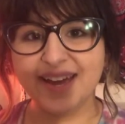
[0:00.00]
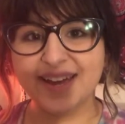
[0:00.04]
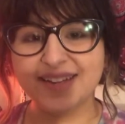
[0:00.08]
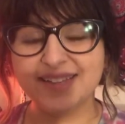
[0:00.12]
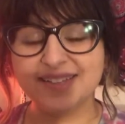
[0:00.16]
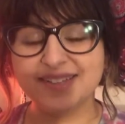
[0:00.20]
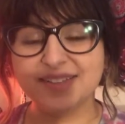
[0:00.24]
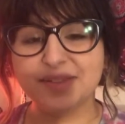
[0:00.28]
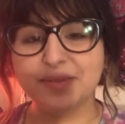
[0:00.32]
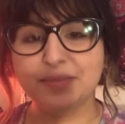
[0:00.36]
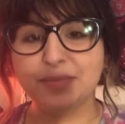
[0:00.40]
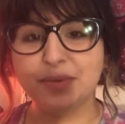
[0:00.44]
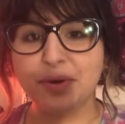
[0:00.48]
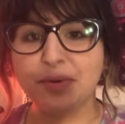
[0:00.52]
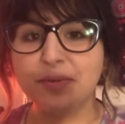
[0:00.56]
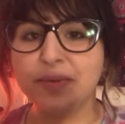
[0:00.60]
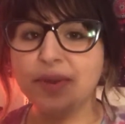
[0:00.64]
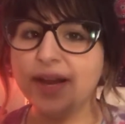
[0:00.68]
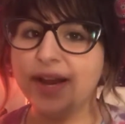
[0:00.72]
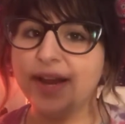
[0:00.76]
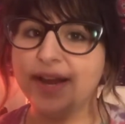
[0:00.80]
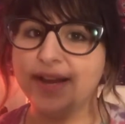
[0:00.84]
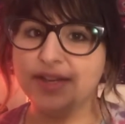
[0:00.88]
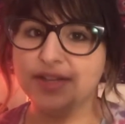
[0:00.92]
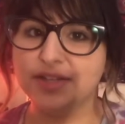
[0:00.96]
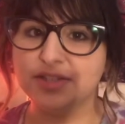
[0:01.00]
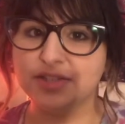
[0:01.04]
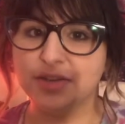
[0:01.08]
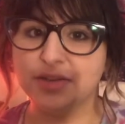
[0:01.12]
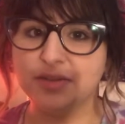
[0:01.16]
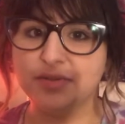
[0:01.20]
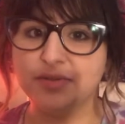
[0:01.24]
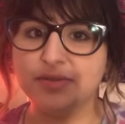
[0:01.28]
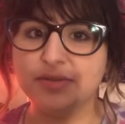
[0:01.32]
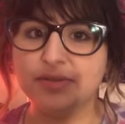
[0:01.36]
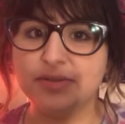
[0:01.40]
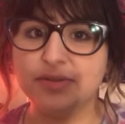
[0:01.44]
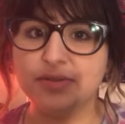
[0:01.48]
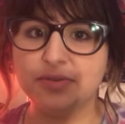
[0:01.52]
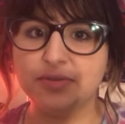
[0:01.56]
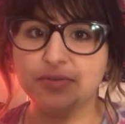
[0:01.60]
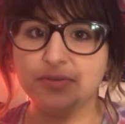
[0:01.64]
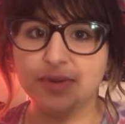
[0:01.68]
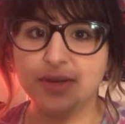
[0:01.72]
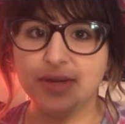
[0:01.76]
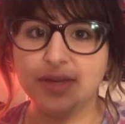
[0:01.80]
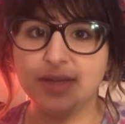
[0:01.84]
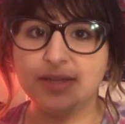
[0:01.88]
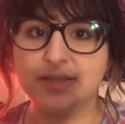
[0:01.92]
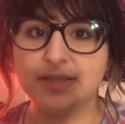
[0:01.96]
Hi, so the poem that I chose to
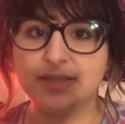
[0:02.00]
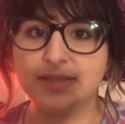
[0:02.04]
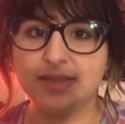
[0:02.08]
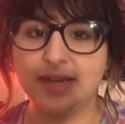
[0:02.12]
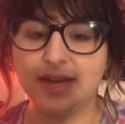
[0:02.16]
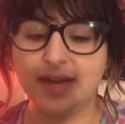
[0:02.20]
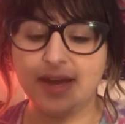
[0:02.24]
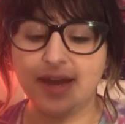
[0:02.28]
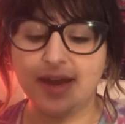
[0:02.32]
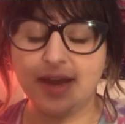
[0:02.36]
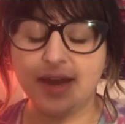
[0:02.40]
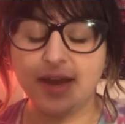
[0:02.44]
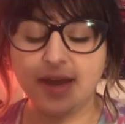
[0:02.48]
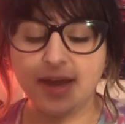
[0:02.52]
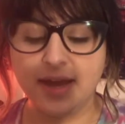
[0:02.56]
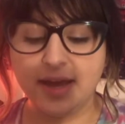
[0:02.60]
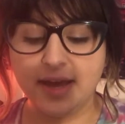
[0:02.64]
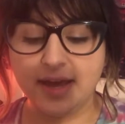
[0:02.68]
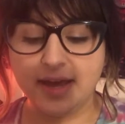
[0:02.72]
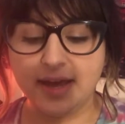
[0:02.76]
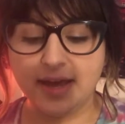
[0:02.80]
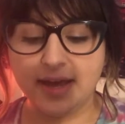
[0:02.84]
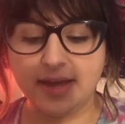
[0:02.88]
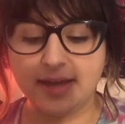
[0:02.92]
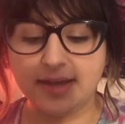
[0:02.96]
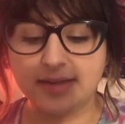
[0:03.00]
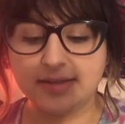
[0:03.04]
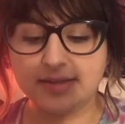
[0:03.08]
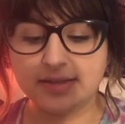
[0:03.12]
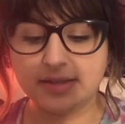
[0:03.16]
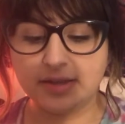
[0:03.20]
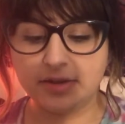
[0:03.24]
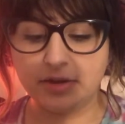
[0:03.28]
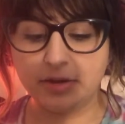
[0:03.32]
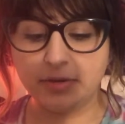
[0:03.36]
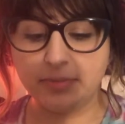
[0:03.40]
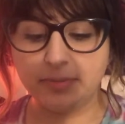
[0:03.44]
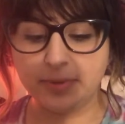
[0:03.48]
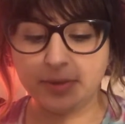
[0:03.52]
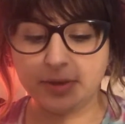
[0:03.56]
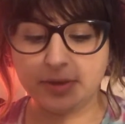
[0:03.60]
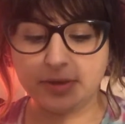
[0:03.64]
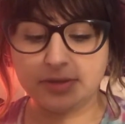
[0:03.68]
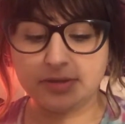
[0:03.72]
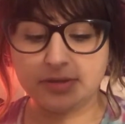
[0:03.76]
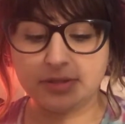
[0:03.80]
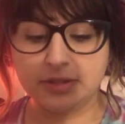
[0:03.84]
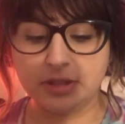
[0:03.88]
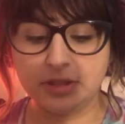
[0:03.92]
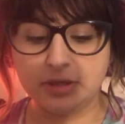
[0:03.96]
read today is There Are
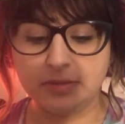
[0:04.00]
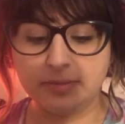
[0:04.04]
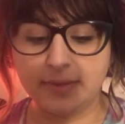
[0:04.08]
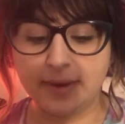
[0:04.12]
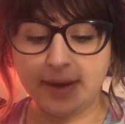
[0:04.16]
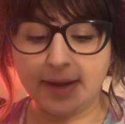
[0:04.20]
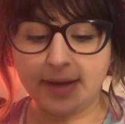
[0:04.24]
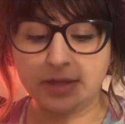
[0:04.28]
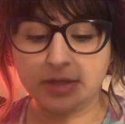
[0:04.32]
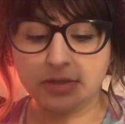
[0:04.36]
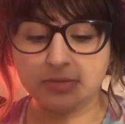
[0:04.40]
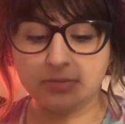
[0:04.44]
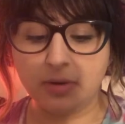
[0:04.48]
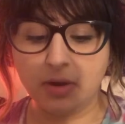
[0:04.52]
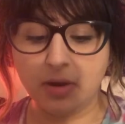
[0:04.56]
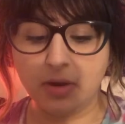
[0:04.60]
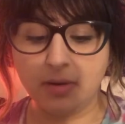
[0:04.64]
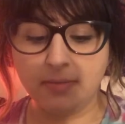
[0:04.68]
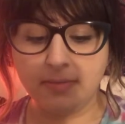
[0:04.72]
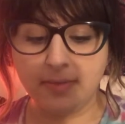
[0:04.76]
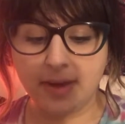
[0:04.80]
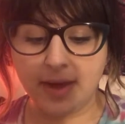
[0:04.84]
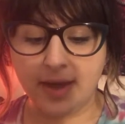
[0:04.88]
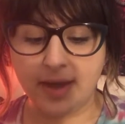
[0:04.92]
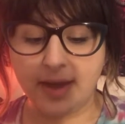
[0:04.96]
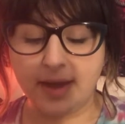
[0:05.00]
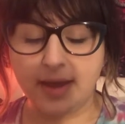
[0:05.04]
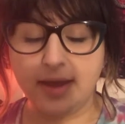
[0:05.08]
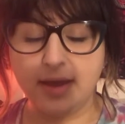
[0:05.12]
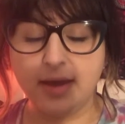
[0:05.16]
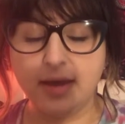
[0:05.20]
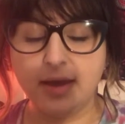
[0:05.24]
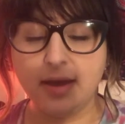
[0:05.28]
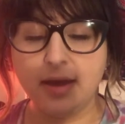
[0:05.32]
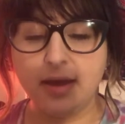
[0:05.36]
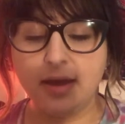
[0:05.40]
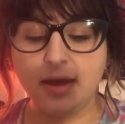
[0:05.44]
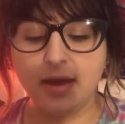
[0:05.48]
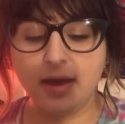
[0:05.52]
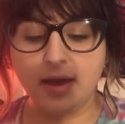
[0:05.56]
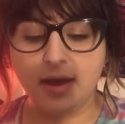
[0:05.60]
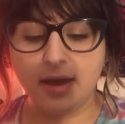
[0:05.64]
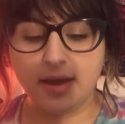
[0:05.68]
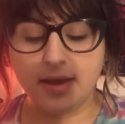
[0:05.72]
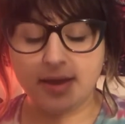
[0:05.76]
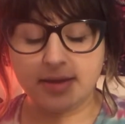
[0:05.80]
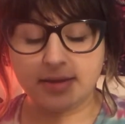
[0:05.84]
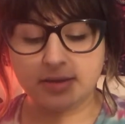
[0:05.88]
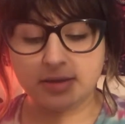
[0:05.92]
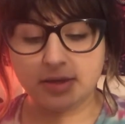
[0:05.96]
Birds Here by Jamal May.
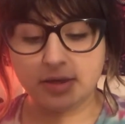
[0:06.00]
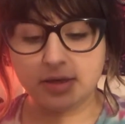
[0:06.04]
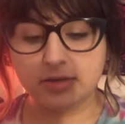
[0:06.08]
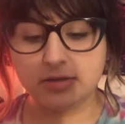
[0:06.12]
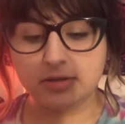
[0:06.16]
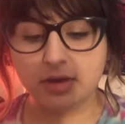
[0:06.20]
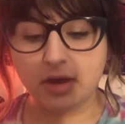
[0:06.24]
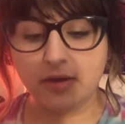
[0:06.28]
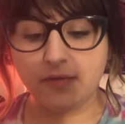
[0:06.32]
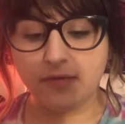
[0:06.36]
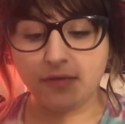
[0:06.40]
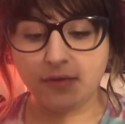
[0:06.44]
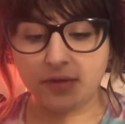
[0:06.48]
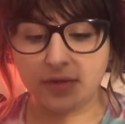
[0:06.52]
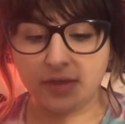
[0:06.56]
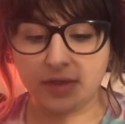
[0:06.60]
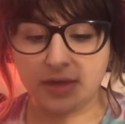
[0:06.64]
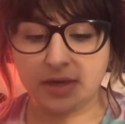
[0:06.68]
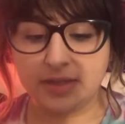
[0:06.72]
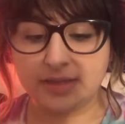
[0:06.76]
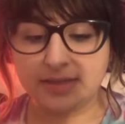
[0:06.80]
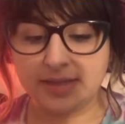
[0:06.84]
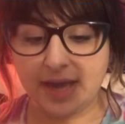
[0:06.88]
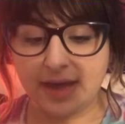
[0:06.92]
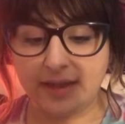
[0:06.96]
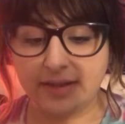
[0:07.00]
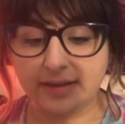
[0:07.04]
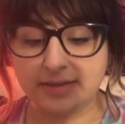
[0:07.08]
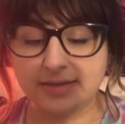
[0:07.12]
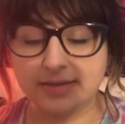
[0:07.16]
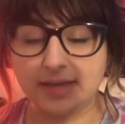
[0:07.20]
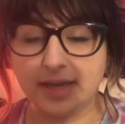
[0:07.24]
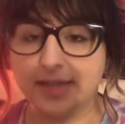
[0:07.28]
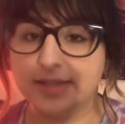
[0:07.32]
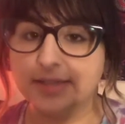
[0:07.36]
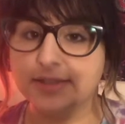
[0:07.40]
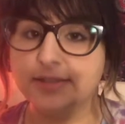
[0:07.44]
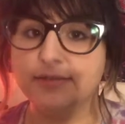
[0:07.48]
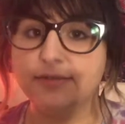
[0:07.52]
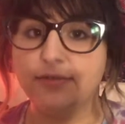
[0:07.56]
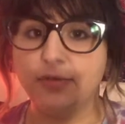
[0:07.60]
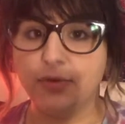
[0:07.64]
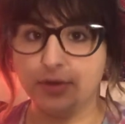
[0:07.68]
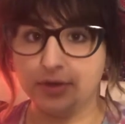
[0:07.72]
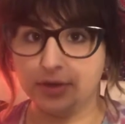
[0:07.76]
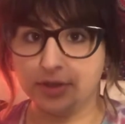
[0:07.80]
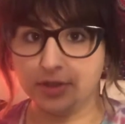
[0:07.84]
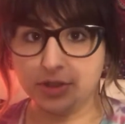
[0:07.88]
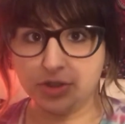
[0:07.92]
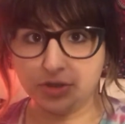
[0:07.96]
It starts off with an italicized
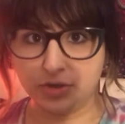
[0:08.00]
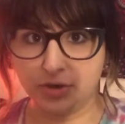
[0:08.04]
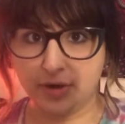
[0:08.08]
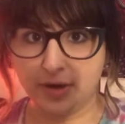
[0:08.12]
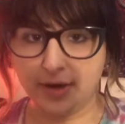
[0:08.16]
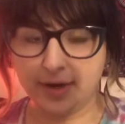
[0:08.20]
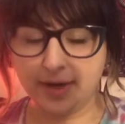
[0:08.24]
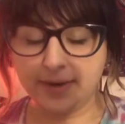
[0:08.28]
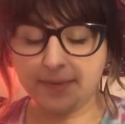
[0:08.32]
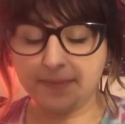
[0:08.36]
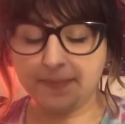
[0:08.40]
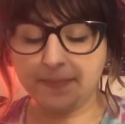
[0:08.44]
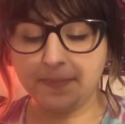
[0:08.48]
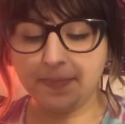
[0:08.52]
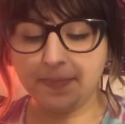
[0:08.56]
for Detroit.